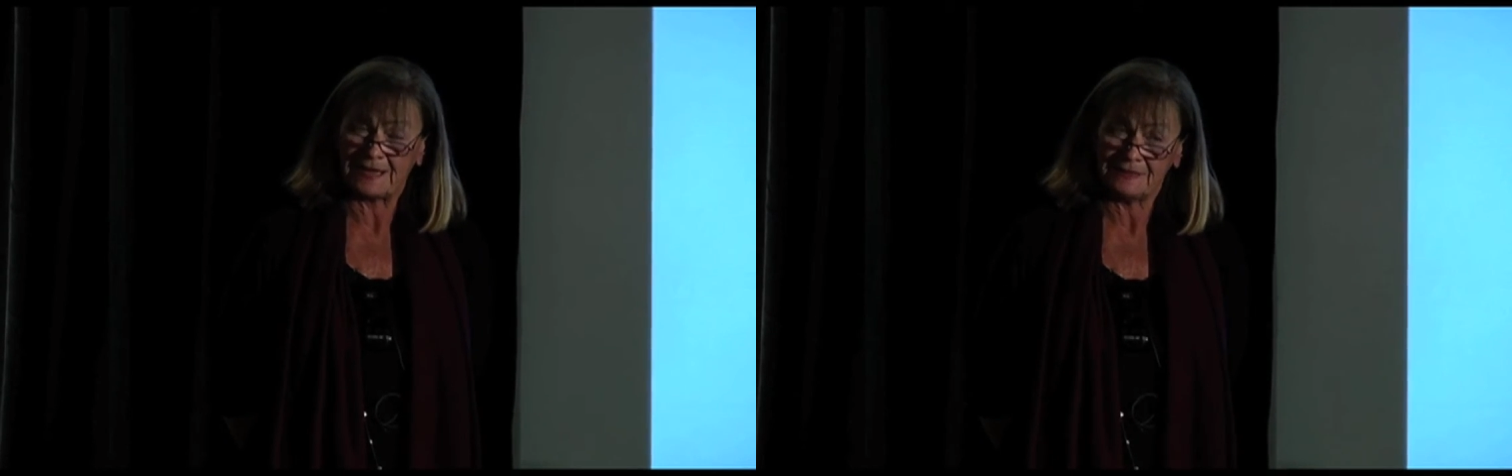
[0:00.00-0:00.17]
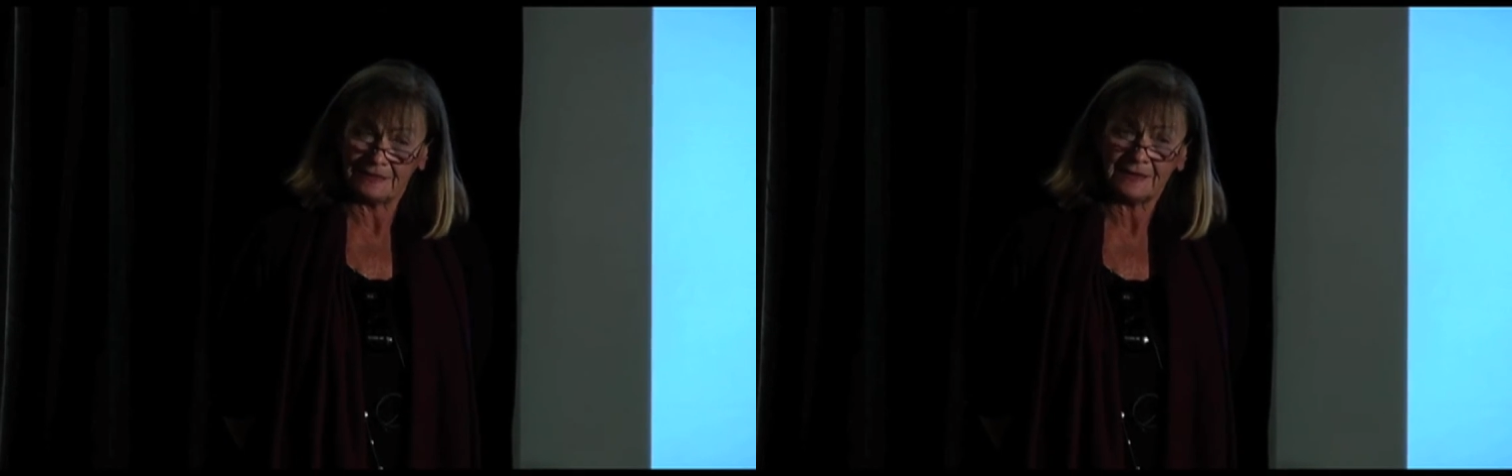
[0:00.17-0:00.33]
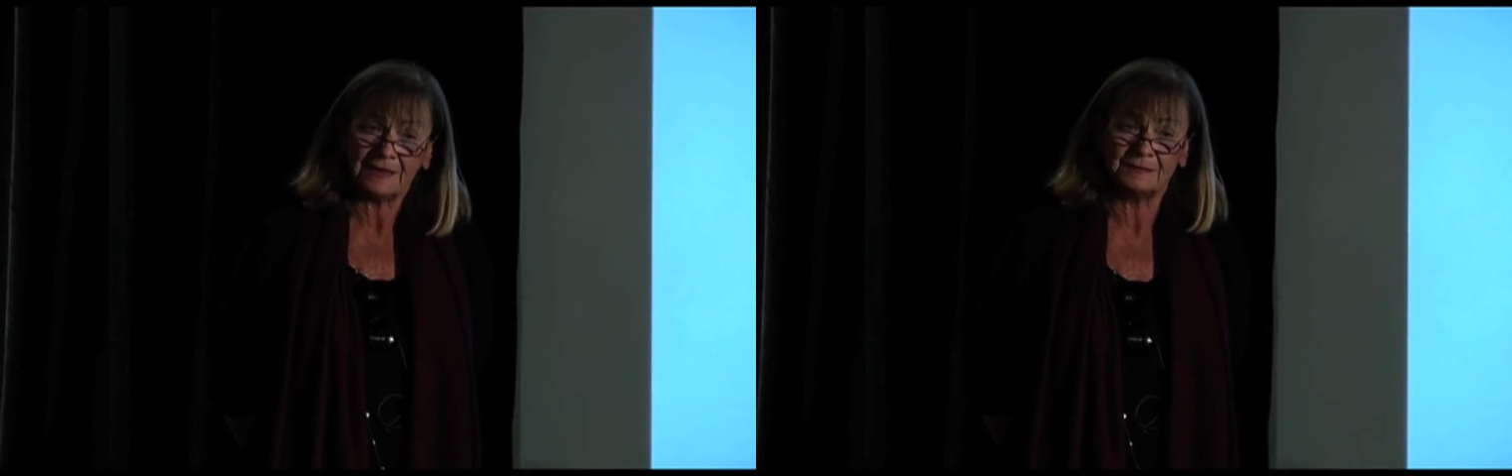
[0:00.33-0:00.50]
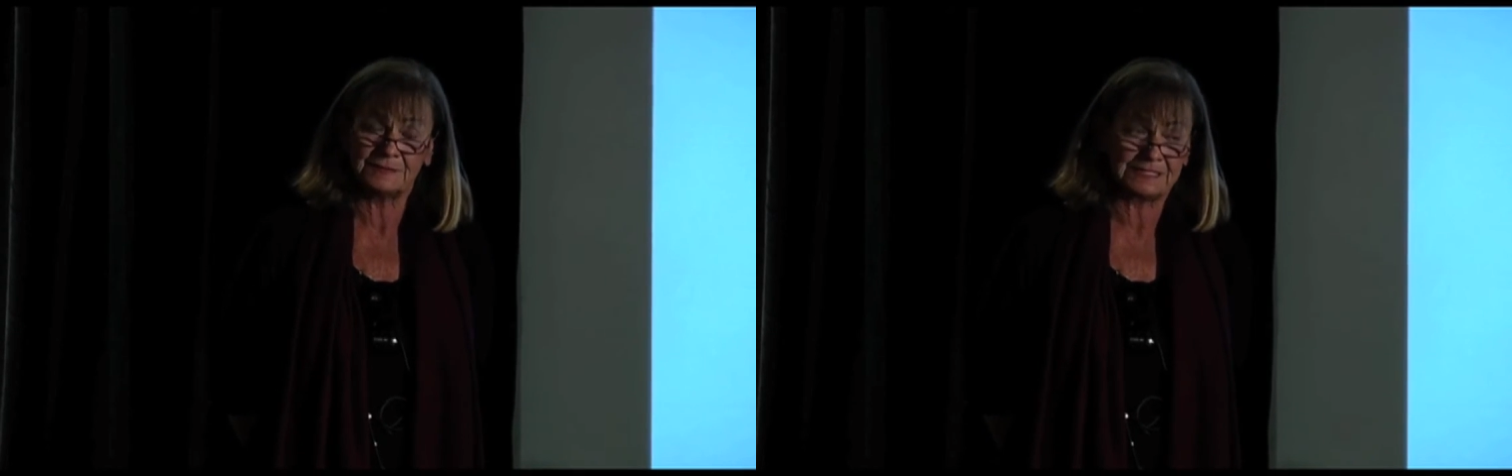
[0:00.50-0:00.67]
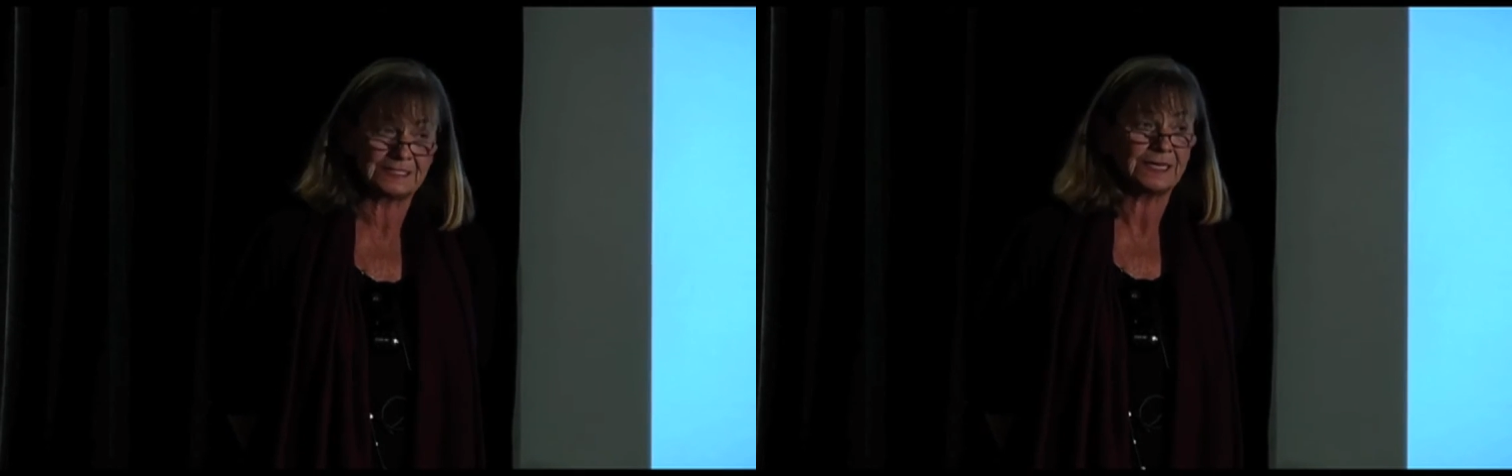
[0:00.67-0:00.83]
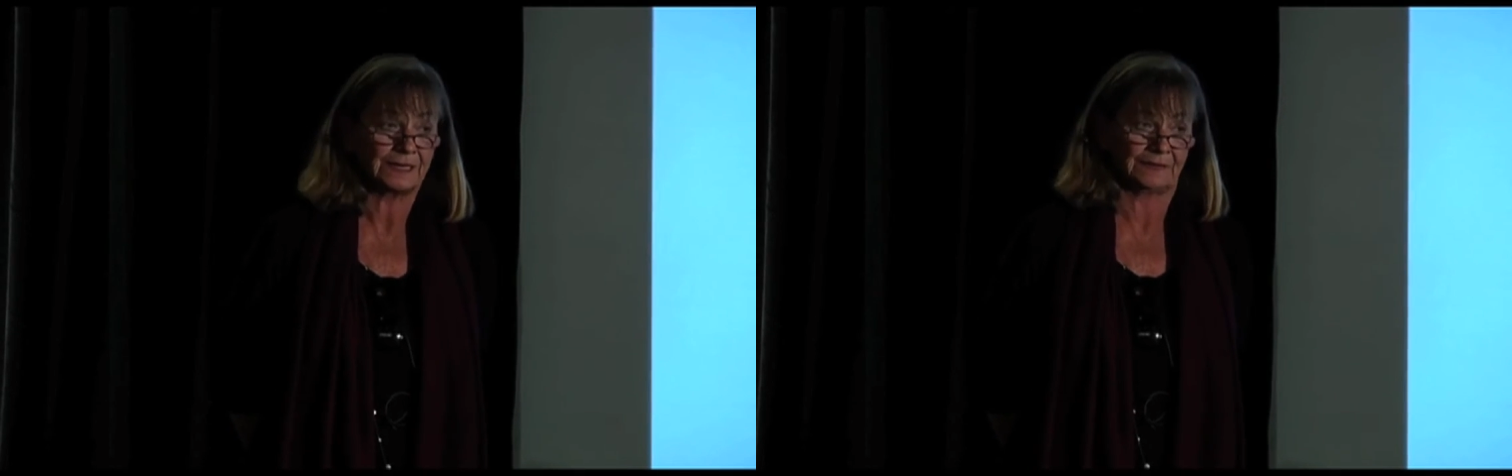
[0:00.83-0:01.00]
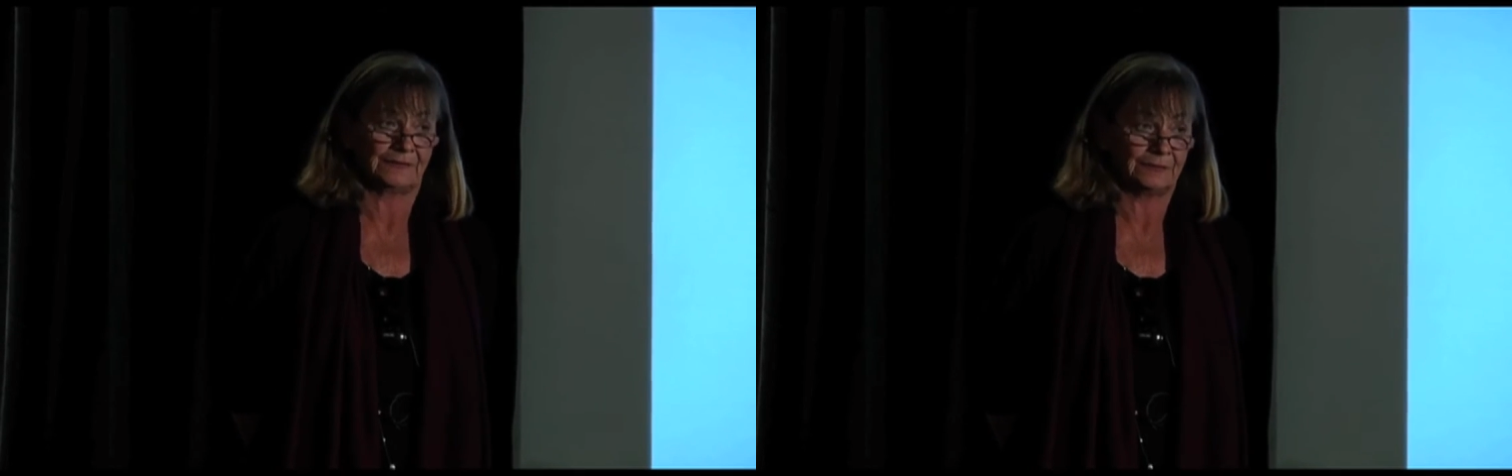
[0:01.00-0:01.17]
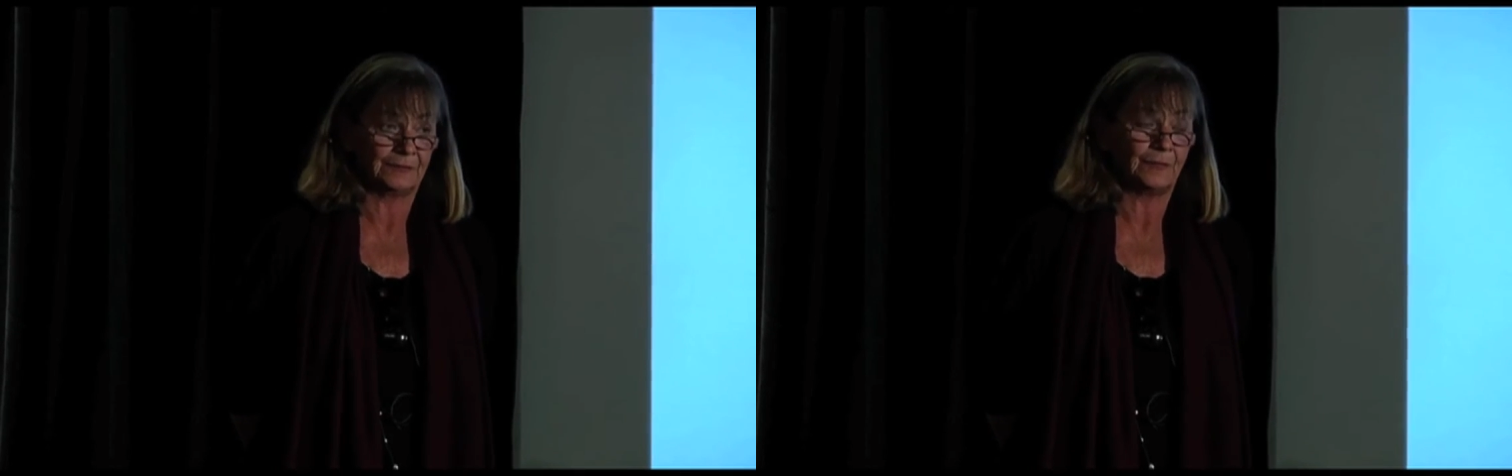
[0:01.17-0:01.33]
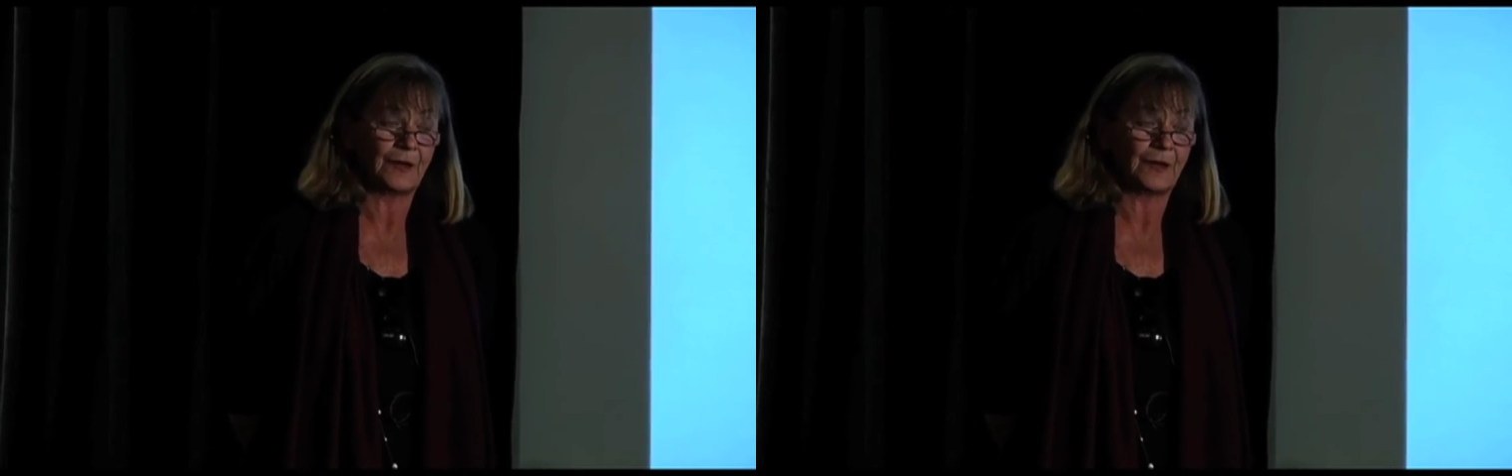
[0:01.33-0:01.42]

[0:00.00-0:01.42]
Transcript: I think I'm sick from a